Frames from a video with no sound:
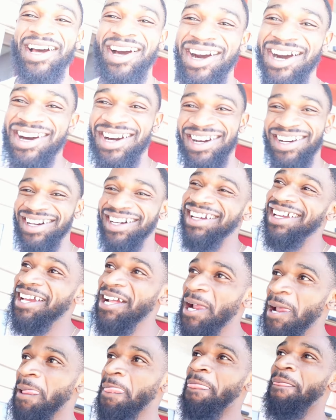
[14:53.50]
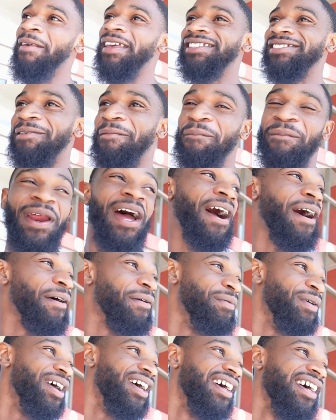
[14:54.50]
dog. It's a
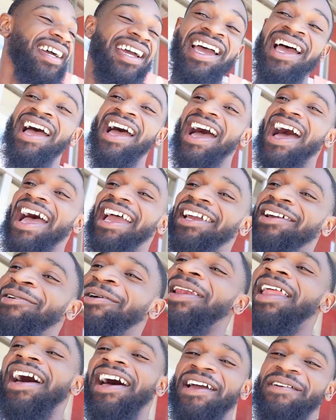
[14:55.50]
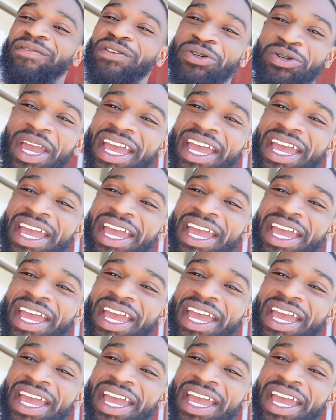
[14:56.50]
problem, bro. I ain't gonna lie. If you